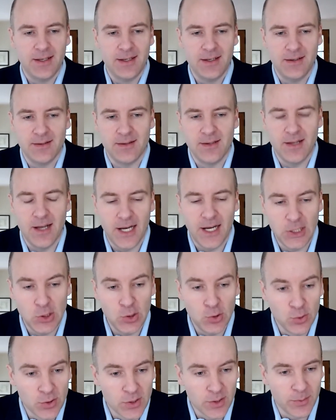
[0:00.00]
is not
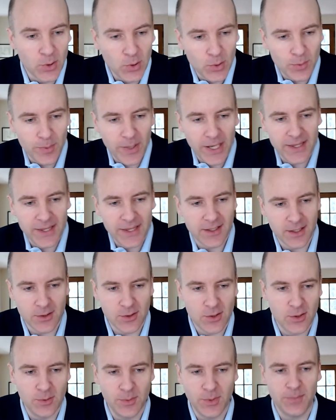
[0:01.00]
usable by the
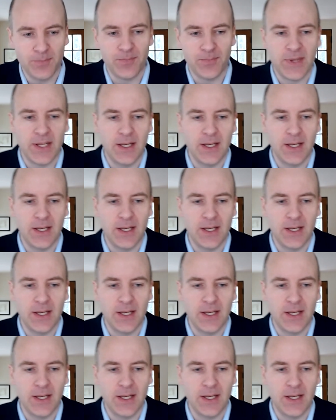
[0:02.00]
consumer.